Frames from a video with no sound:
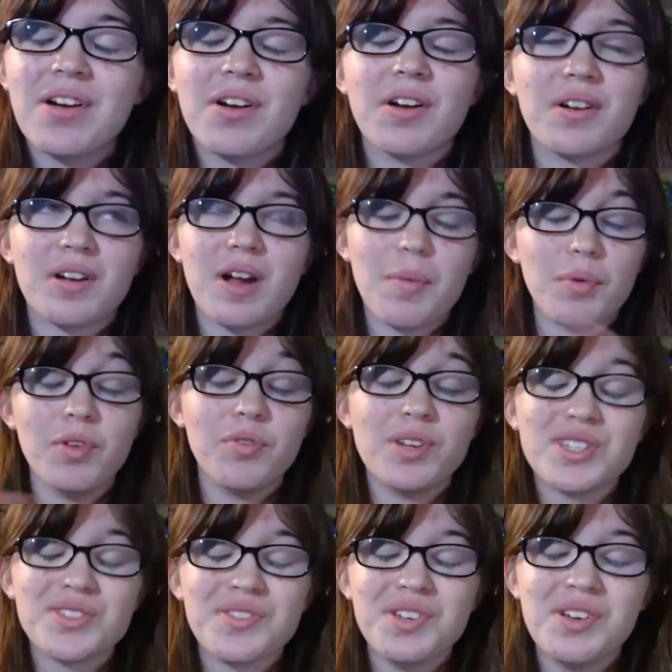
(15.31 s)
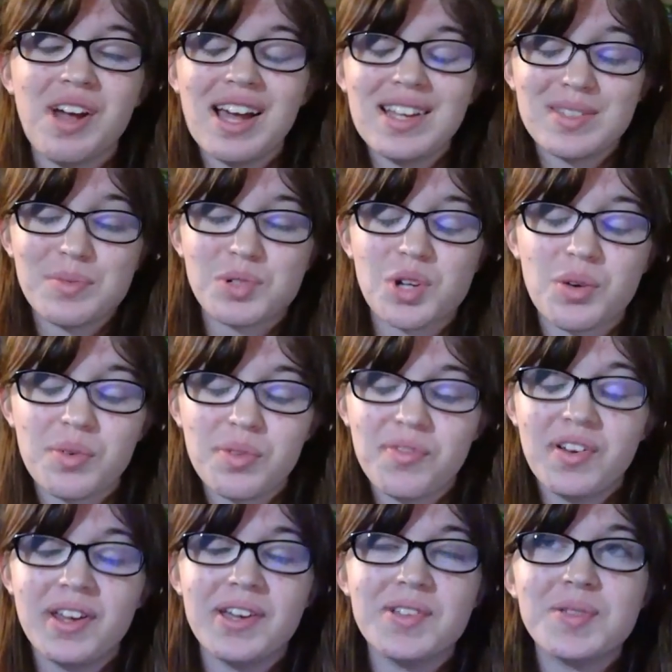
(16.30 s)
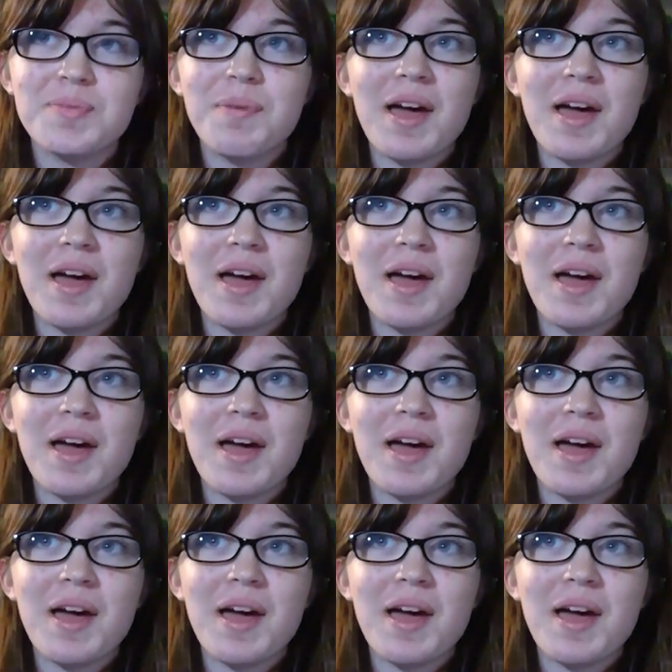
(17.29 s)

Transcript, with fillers: or a couple of weeks for you guys, I'm sure, with videos.